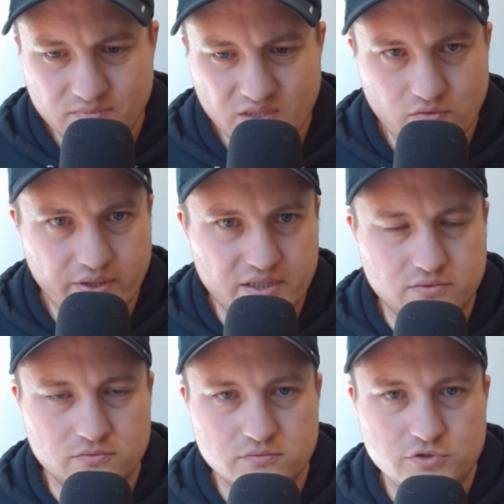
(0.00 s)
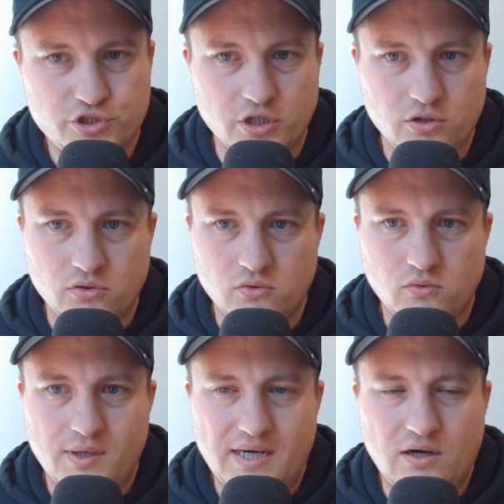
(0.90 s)
We don't
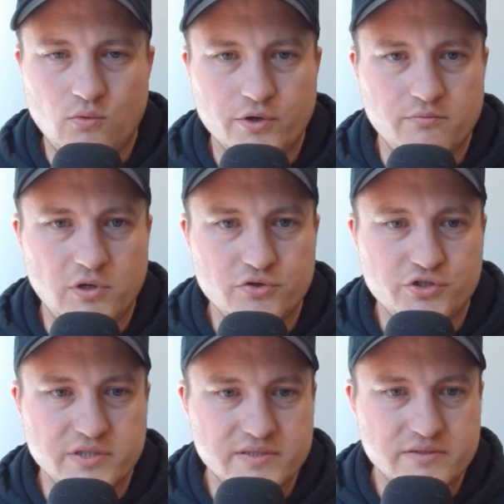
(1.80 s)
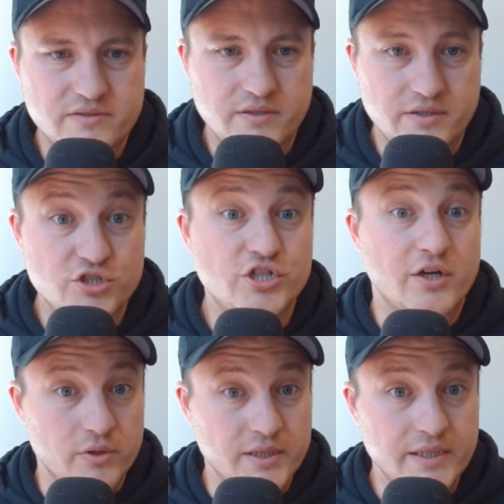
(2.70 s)
show outward emotions
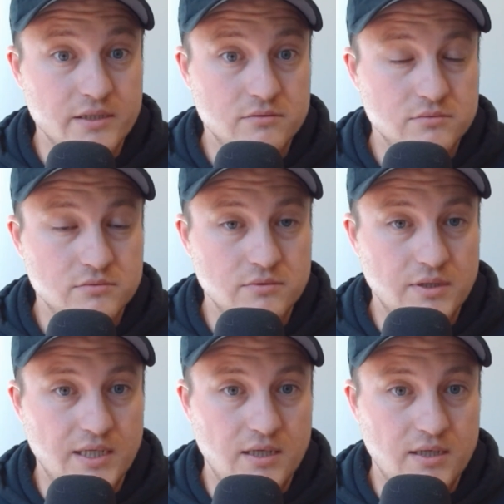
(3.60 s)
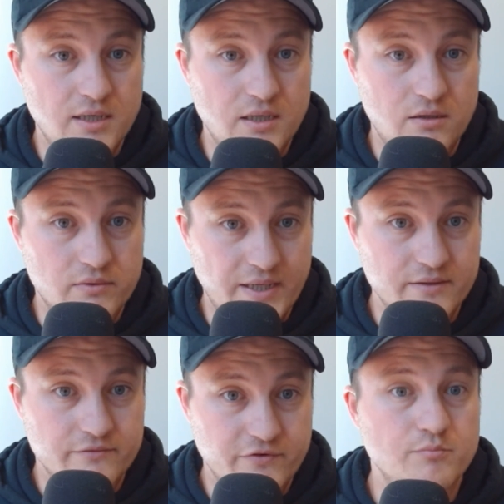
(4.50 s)
generally,
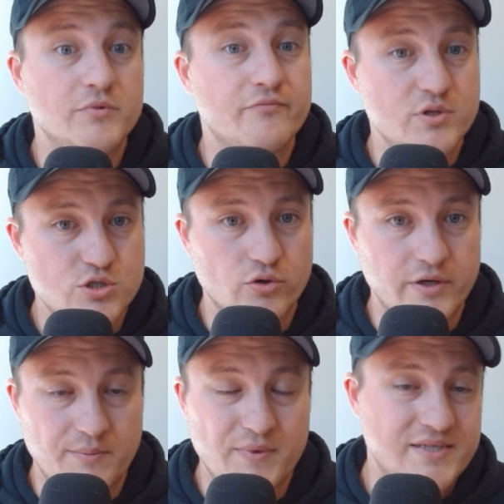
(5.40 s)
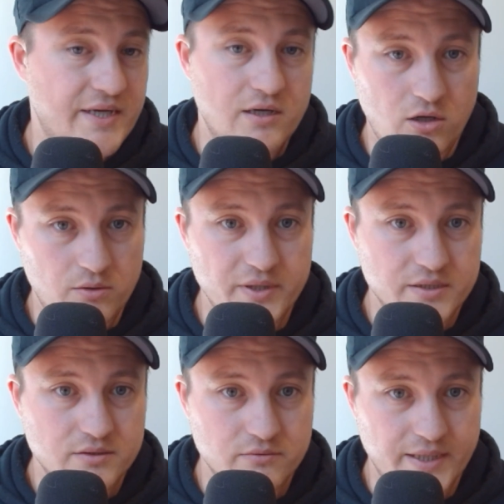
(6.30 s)
right? For the majority, I'm not saying all men,
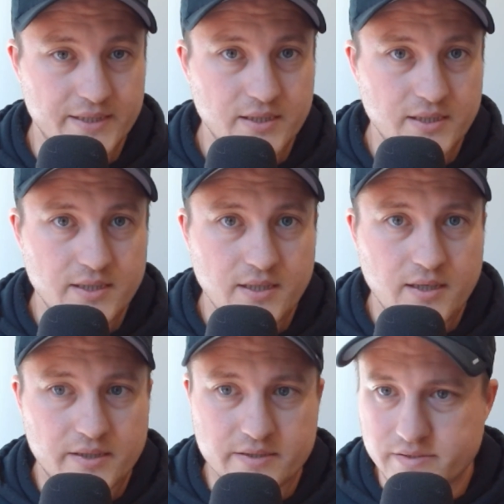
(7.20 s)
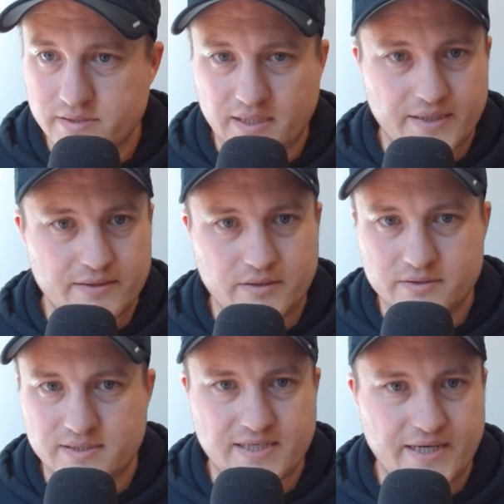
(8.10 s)
right? Because like
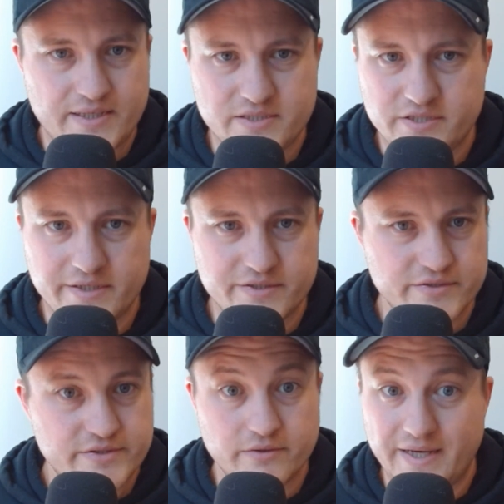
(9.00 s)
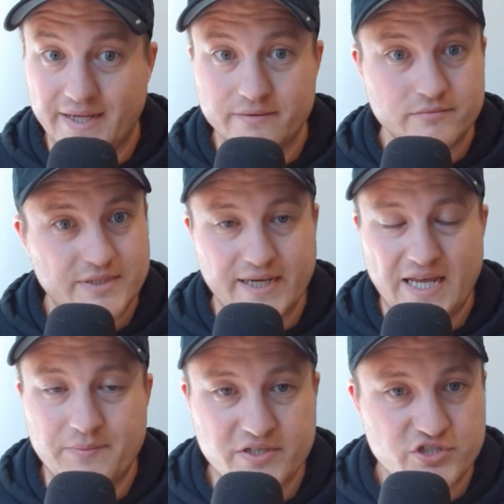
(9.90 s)
society's changing, so that
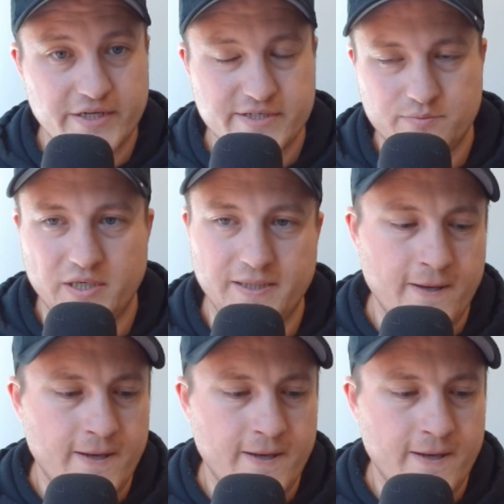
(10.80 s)
dynamic's changing. But